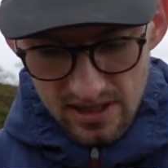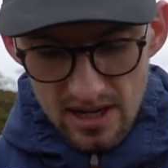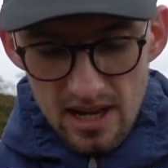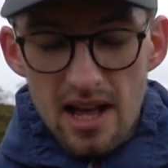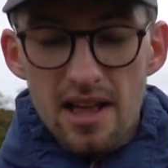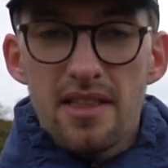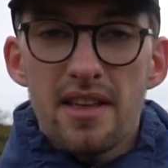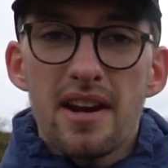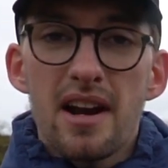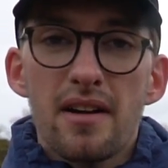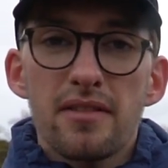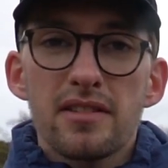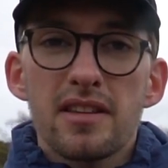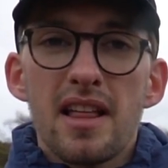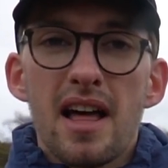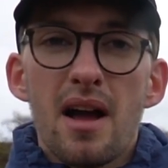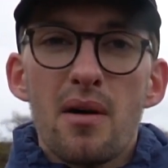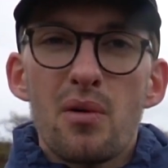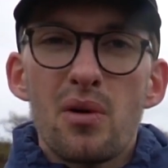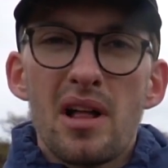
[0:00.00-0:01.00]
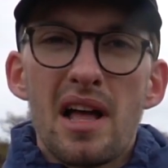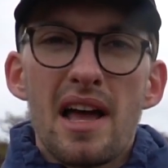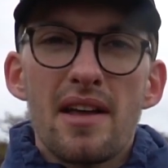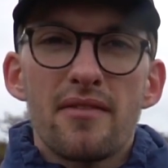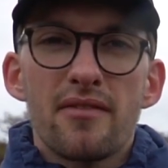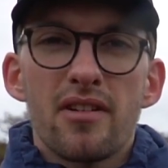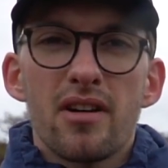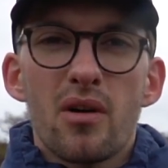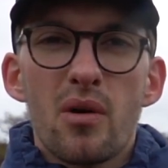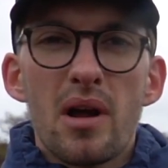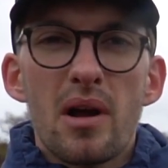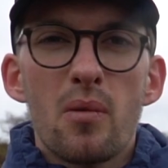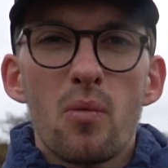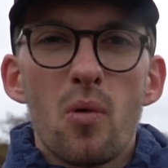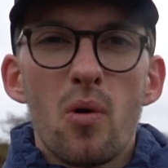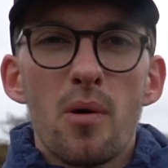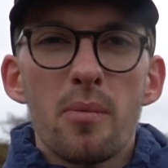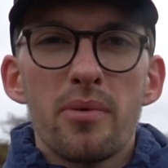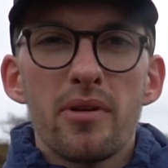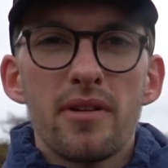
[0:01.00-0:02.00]
And then after that, we'll head for a quick
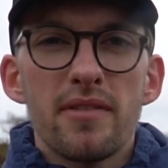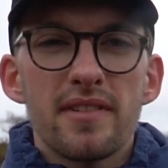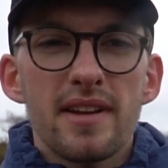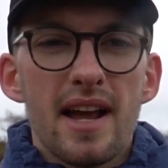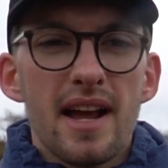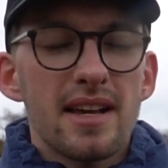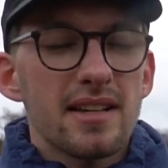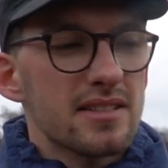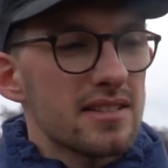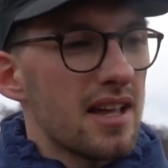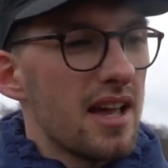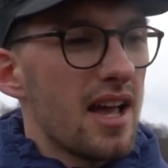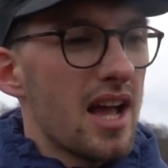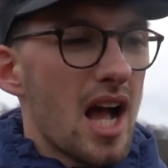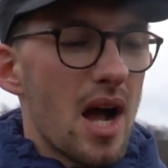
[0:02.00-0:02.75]
waterproof test